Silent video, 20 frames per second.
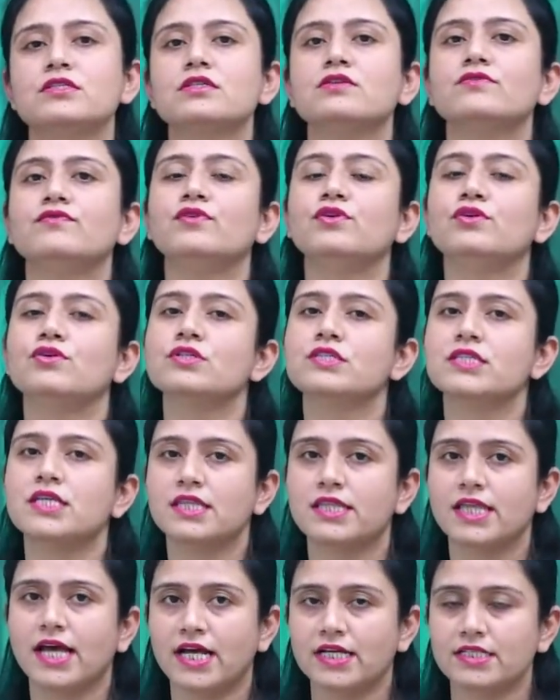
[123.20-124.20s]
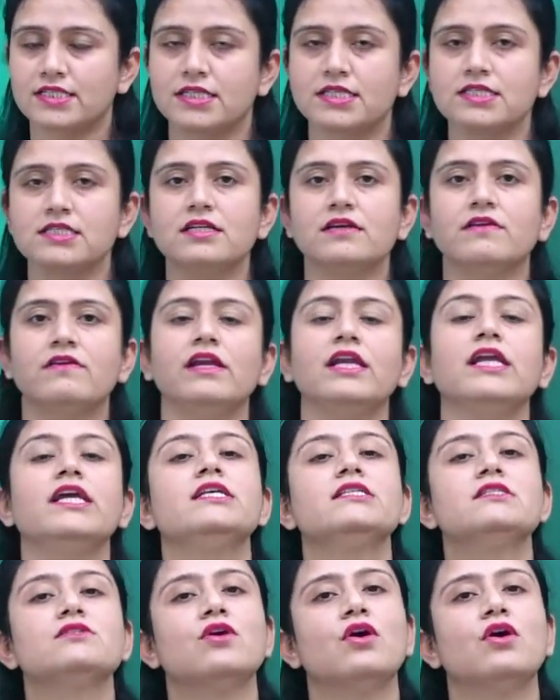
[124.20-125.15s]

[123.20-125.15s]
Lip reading: of photosynthesis, they release